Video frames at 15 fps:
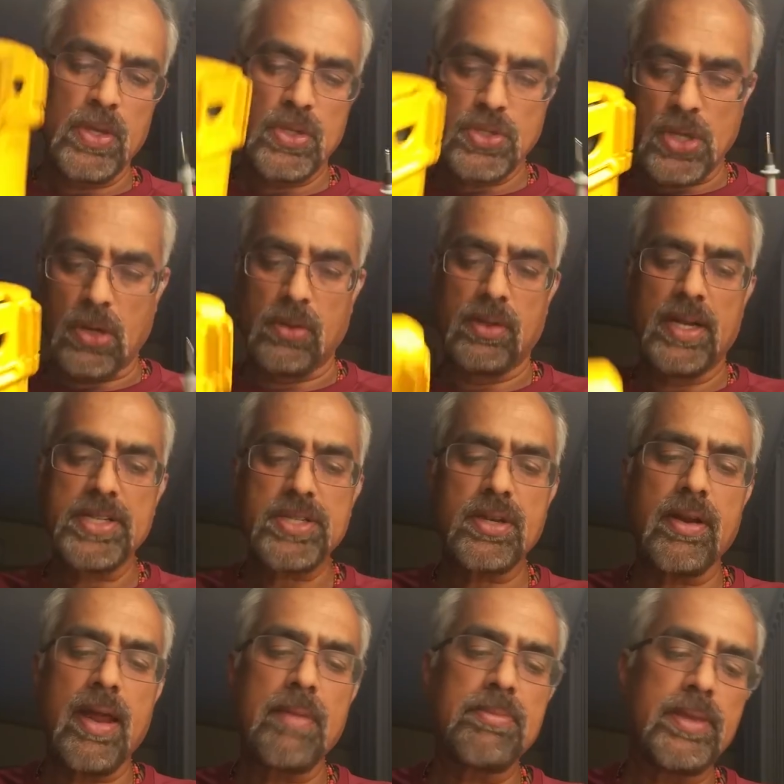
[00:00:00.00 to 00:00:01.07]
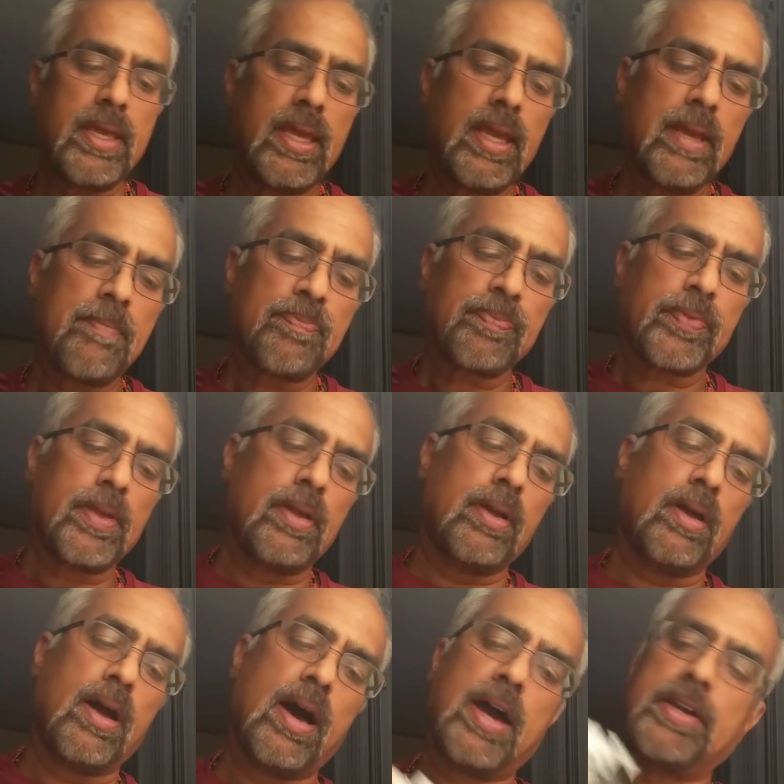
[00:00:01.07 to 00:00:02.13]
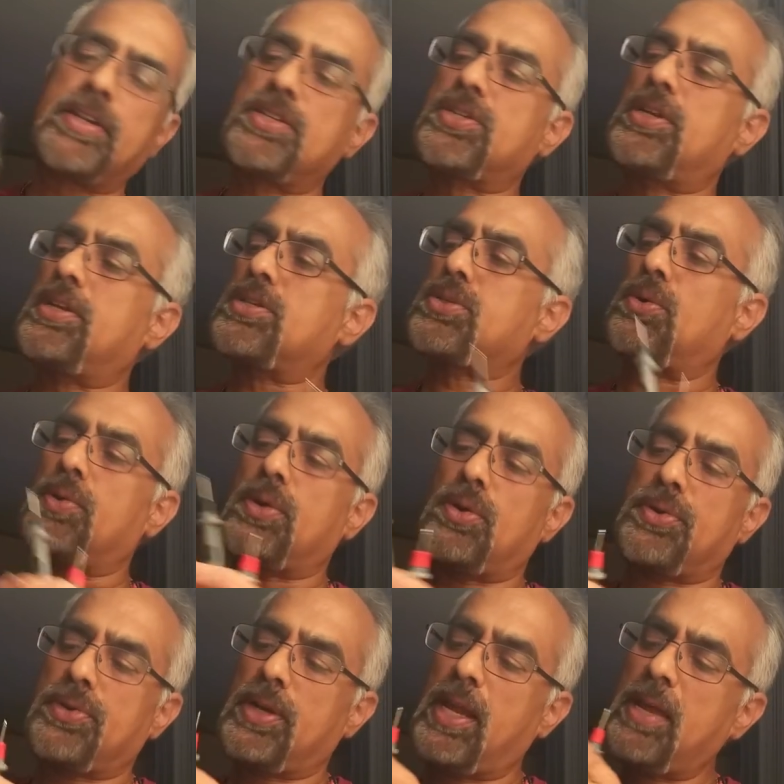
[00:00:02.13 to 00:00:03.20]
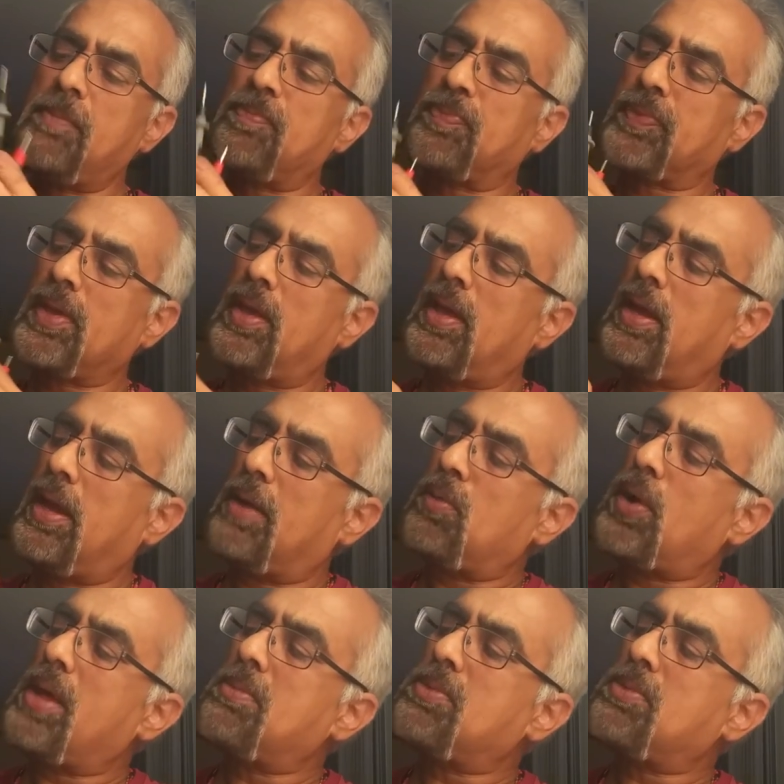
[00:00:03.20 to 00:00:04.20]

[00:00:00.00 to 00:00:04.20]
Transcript: So let's grab the RT series overload relay. And what